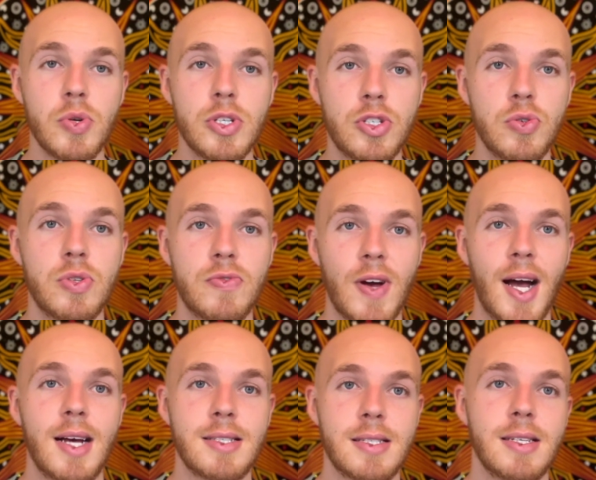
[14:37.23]
a juice
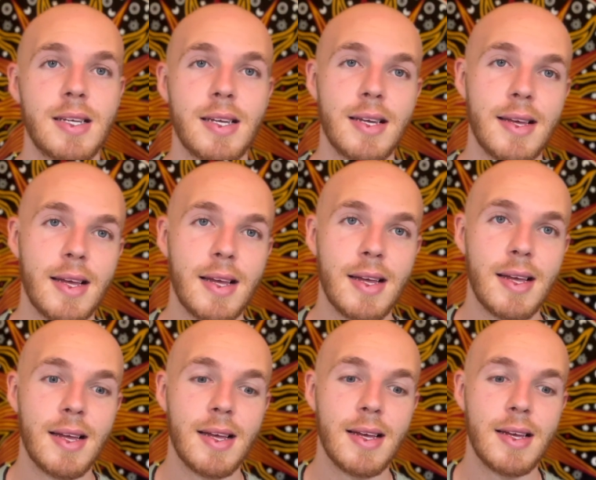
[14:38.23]
fast,
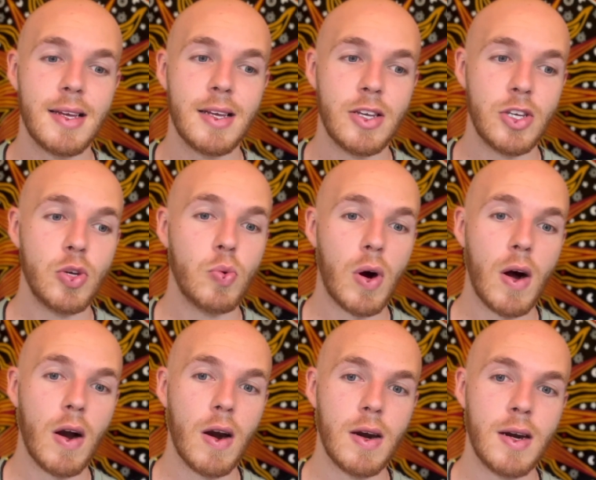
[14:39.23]
you
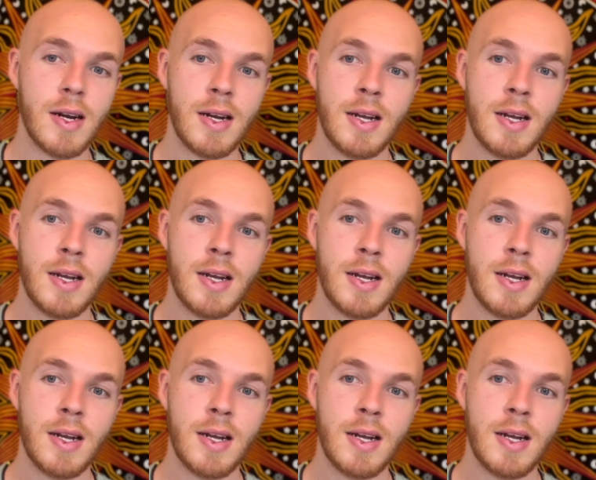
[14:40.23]
are,